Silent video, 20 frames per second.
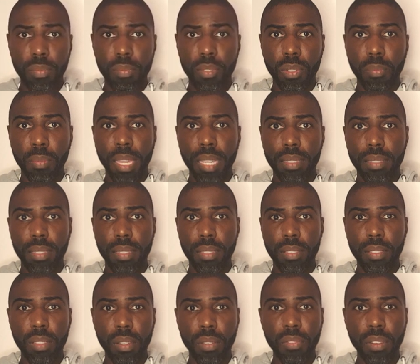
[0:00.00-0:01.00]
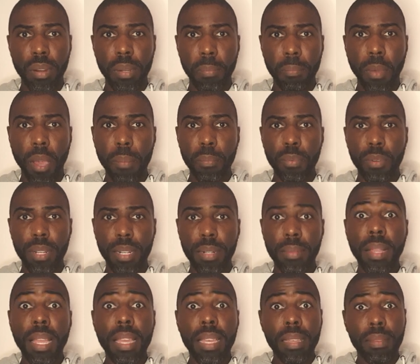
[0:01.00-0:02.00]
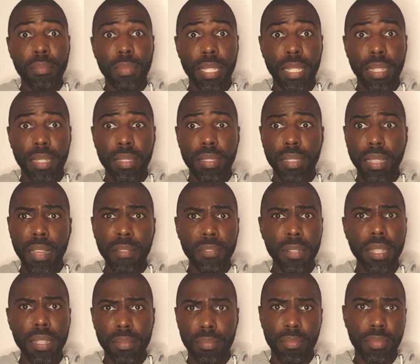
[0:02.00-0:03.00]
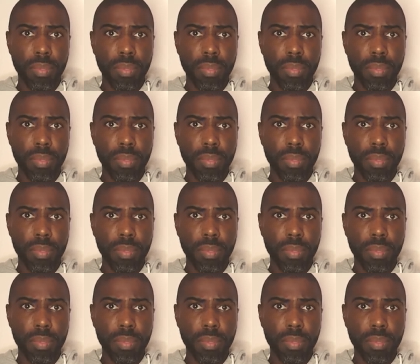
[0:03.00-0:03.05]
make this song very popular, because I think